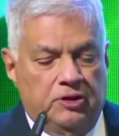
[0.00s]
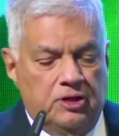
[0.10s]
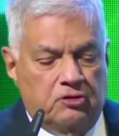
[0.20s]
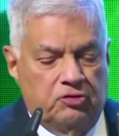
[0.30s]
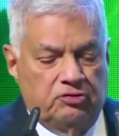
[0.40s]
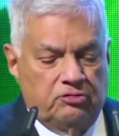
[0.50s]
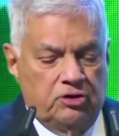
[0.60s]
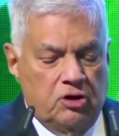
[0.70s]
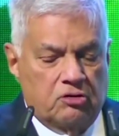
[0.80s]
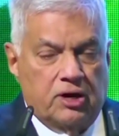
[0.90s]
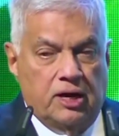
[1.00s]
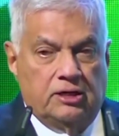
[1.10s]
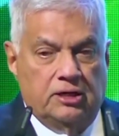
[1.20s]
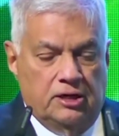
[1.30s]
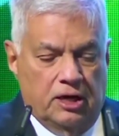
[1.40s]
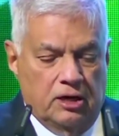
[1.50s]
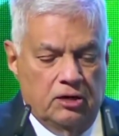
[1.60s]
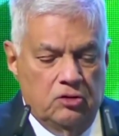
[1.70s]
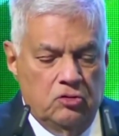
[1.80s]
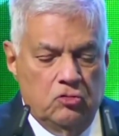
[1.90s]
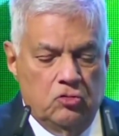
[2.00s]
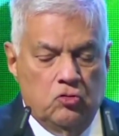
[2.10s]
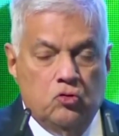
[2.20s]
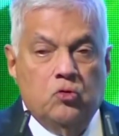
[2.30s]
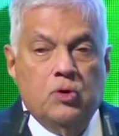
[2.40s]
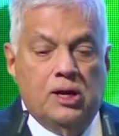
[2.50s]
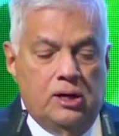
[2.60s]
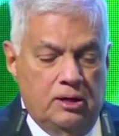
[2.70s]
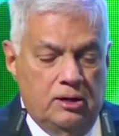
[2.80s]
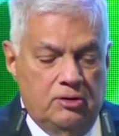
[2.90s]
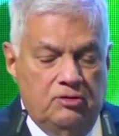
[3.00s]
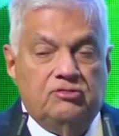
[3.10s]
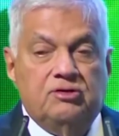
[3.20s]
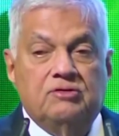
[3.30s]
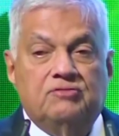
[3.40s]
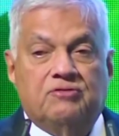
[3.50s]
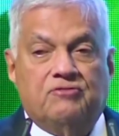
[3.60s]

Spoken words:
the question of criteria. Who will receive the